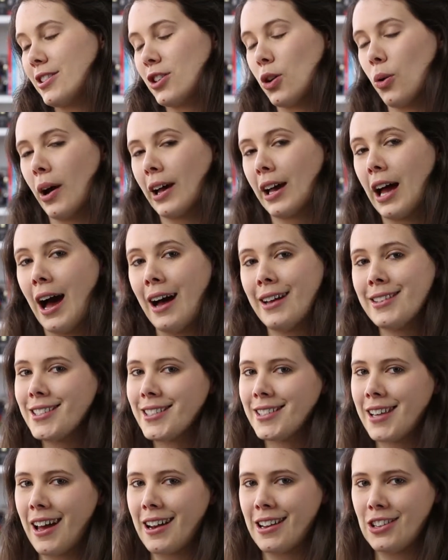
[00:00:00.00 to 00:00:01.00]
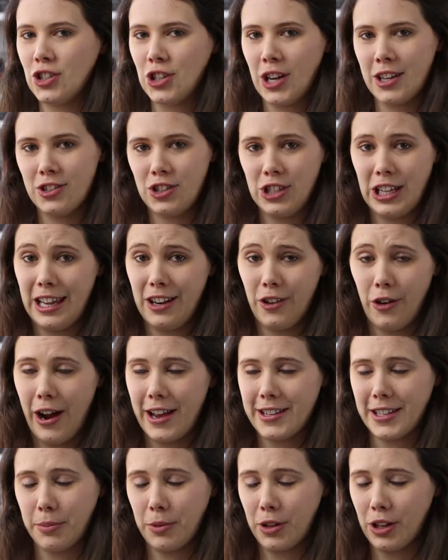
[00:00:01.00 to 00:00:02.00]
so I can't start it just yet or
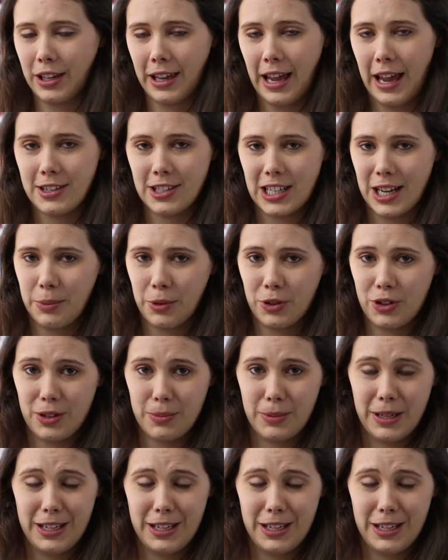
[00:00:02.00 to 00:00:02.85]
else I'm going to catch up with him.